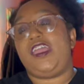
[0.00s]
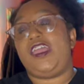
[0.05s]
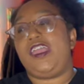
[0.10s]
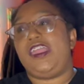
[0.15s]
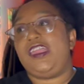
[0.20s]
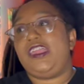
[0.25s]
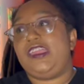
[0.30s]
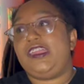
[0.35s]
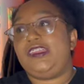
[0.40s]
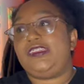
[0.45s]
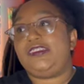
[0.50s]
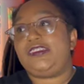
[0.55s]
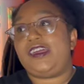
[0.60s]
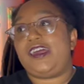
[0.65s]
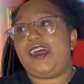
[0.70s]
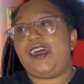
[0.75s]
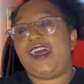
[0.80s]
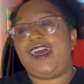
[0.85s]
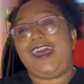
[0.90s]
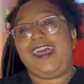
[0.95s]
And
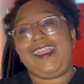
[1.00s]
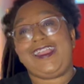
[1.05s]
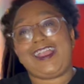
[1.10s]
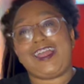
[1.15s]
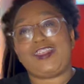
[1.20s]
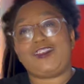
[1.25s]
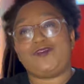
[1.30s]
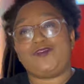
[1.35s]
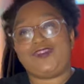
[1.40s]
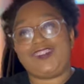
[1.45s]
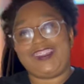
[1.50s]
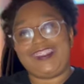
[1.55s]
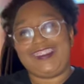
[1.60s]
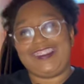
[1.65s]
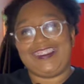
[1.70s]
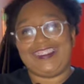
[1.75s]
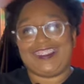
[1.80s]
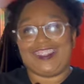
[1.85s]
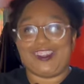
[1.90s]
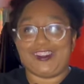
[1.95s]
I got a
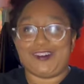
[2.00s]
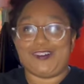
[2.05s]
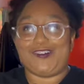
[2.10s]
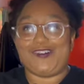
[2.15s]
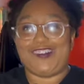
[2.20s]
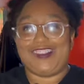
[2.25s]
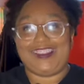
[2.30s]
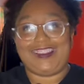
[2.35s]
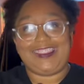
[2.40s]
feeling, though,